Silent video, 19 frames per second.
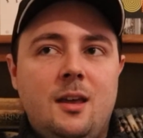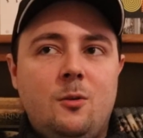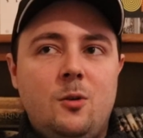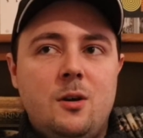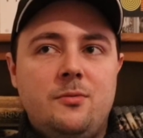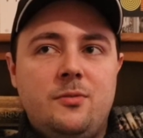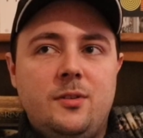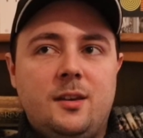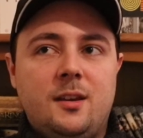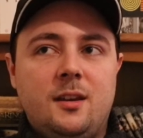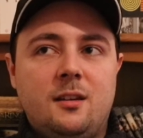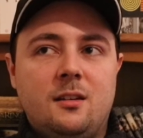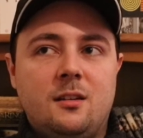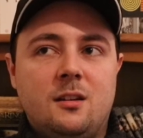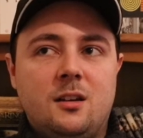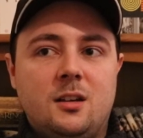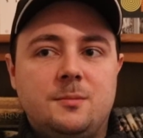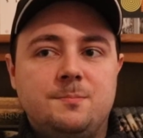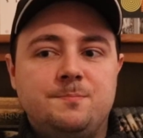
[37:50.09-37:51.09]
we're thinking,
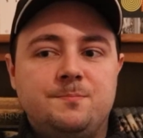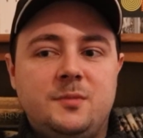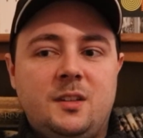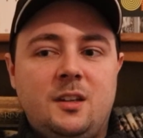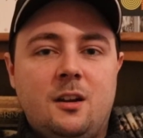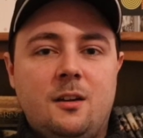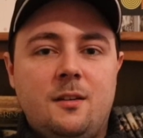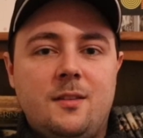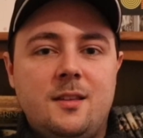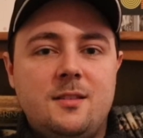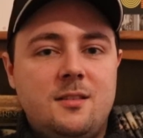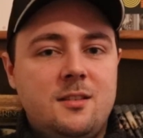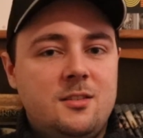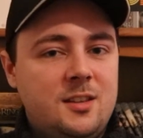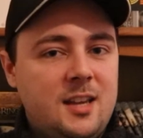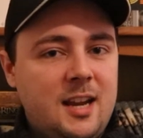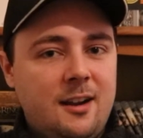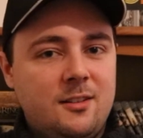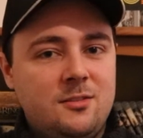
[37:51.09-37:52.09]
you know, this
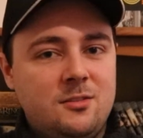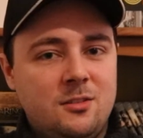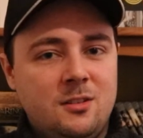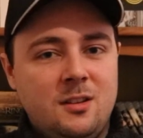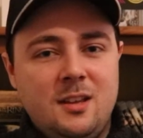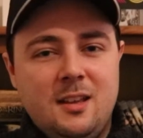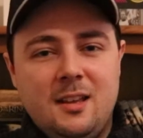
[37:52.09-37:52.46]
character,